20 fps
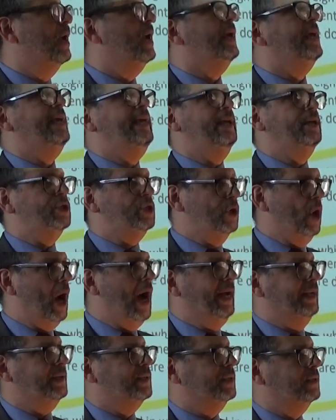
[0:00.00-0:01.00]
He is
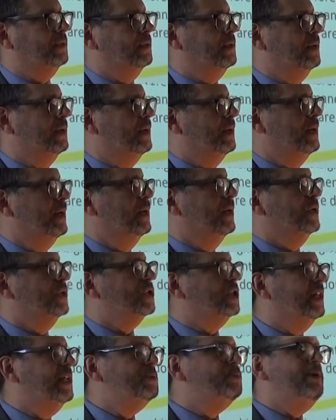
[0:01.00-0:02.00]
not.
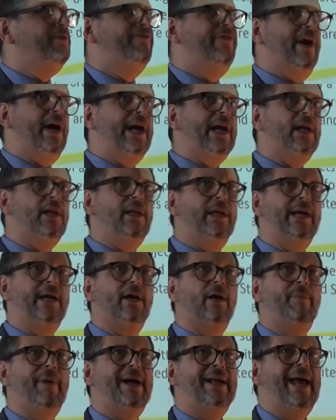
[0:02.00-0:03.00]
So let's be very
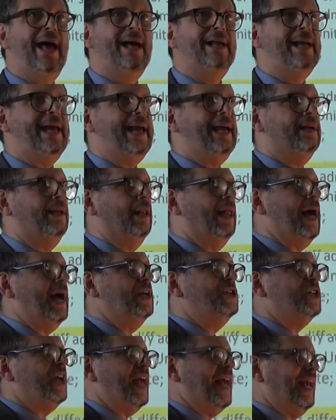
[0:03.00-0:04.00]
clear about how to
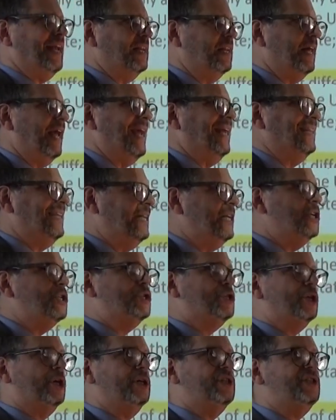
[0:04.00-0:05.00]
analyze
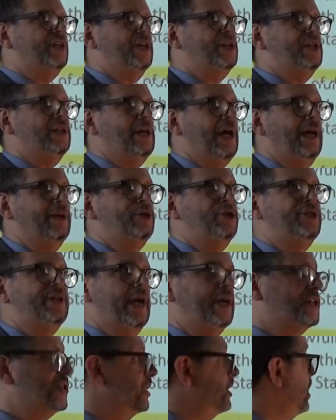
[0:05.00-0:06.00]
alienage jurisdiction under
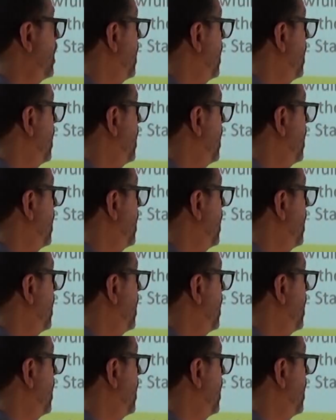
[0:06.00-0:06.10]
Section